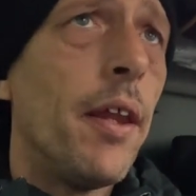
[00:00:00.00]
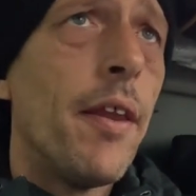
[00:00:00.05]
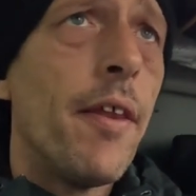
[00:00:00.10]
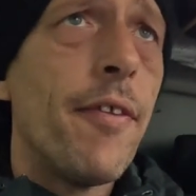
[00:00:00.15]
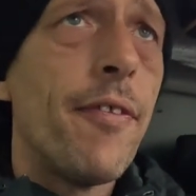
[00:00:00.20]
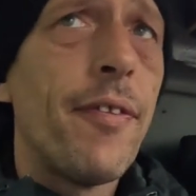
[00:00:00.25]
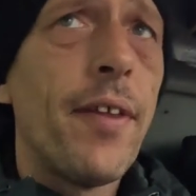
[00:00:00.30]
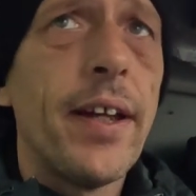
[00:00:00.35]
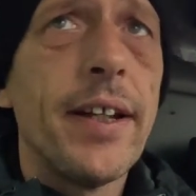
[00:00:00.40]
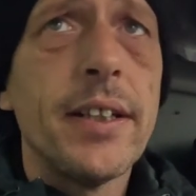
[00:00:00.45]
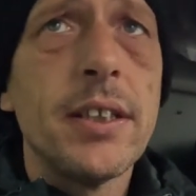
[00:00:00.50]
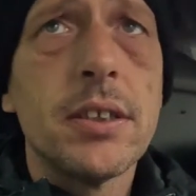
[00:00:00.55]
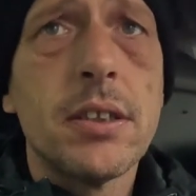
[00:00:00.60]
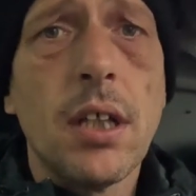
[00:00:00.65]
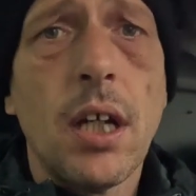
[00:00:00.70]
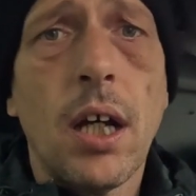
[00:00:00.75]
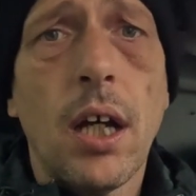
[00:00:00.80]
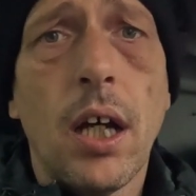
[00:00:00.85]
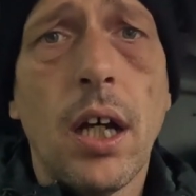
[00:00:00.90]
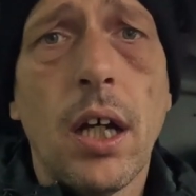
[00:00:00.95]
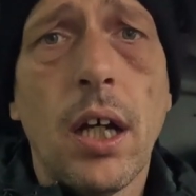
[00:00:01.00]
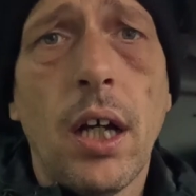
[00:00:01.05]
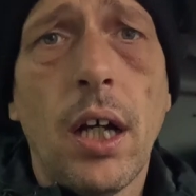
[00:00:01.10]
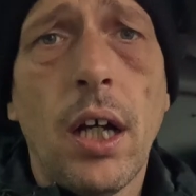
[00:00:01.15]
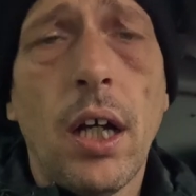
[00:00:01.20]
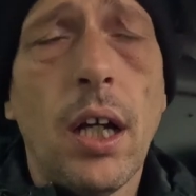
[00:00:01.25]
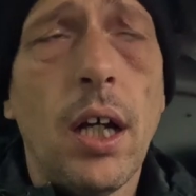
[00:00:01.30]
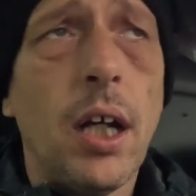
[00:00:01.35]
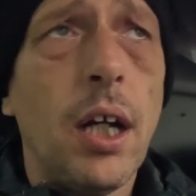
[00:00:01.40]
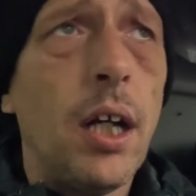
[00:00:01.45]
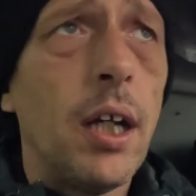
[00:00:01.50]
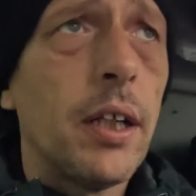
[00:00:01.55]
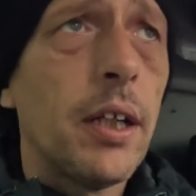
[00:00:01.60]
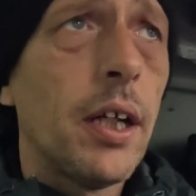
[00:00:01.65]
things that are